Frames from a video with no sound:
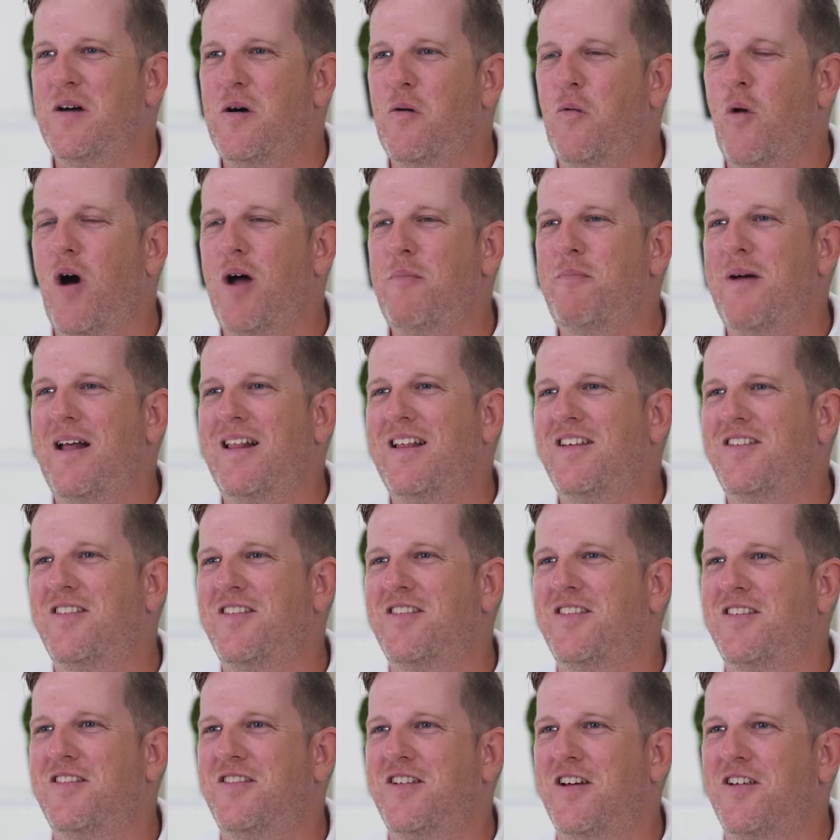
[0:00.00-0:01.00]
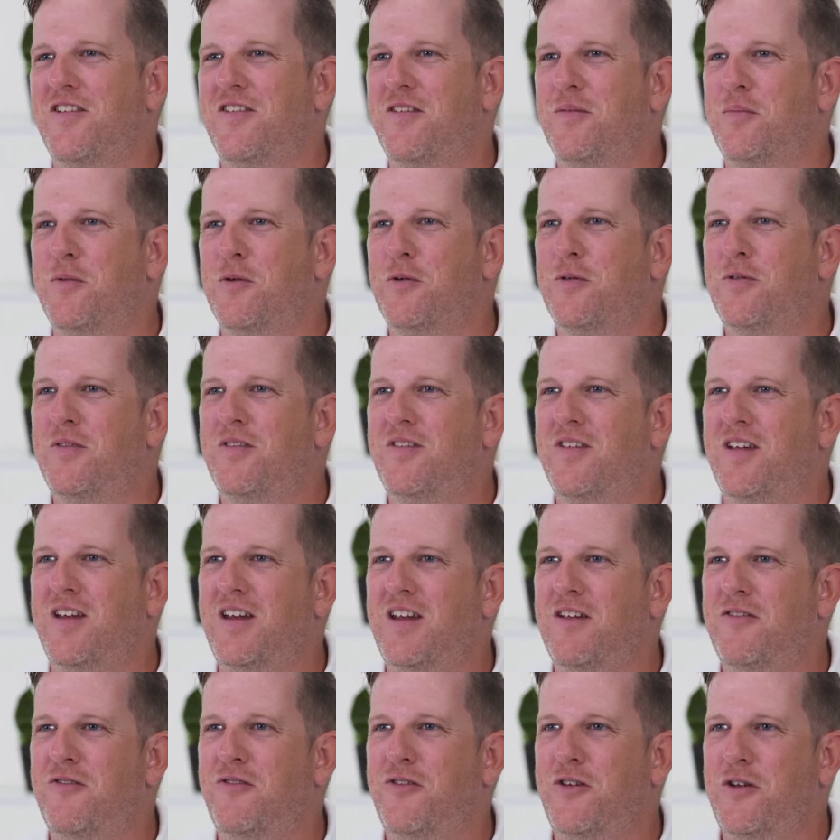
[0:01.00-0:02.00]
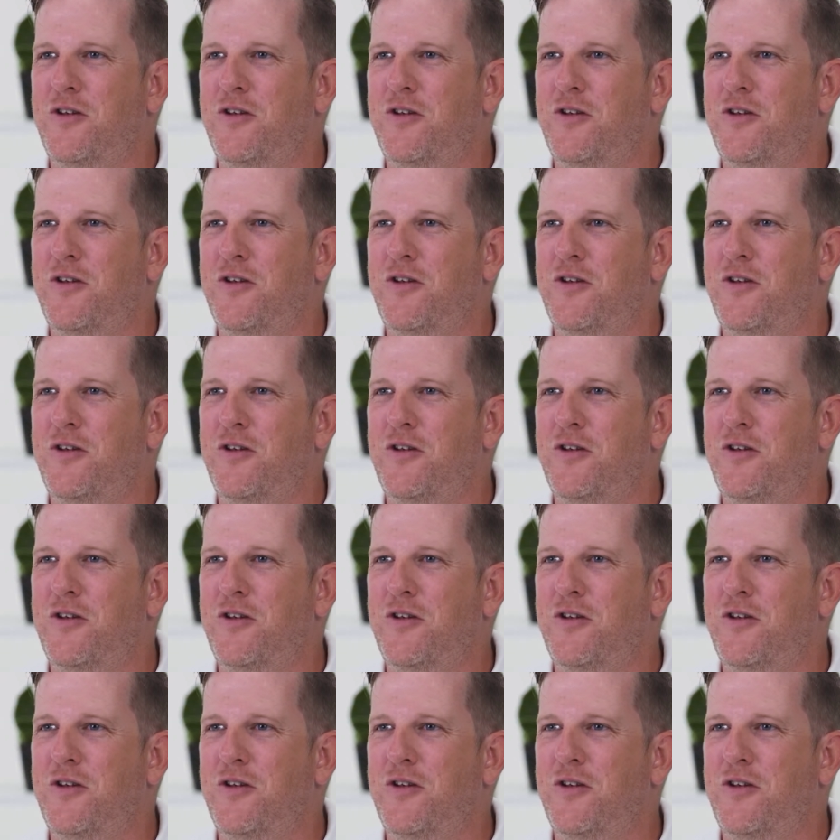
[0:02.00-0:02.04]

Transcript: White balance is adjustable to give